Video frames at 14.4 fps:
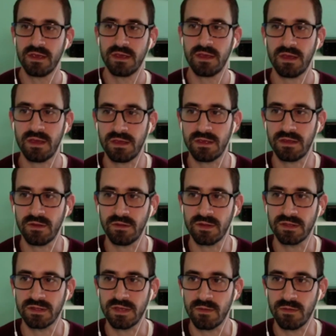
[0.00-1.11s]
the
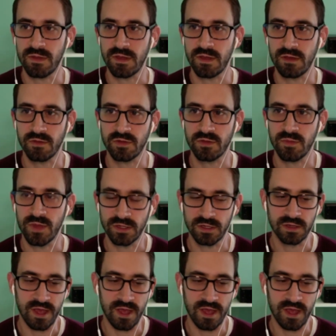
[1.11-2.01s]
same thing like what you mentioned,